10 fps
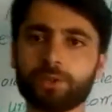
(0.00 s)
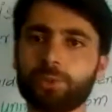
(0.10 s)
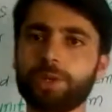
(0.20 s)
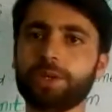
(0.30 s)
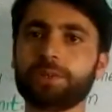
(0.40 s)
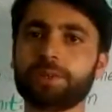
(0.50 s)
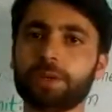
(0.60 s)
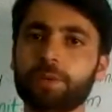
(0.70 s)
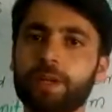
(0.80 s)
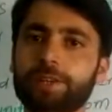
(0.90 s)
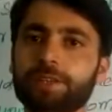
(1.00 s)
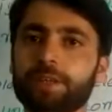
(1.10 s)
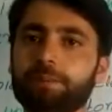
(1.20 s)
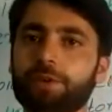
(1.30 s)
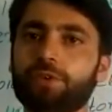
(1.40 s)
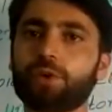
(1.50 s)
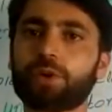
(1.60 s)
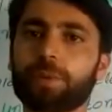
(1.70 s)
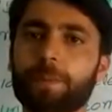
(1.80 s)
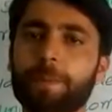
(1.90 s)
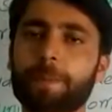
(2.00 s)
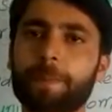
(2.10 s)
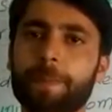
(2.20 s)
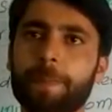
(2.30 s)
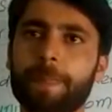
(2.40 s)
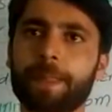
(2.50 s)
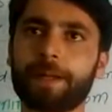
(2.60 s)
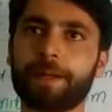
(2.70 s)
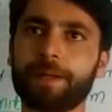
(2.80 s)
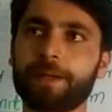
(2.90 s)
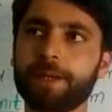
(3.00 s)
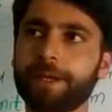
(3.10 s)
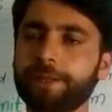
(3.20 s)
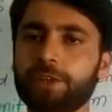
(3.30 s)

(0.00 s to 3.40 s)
Today is our lecture number 4, and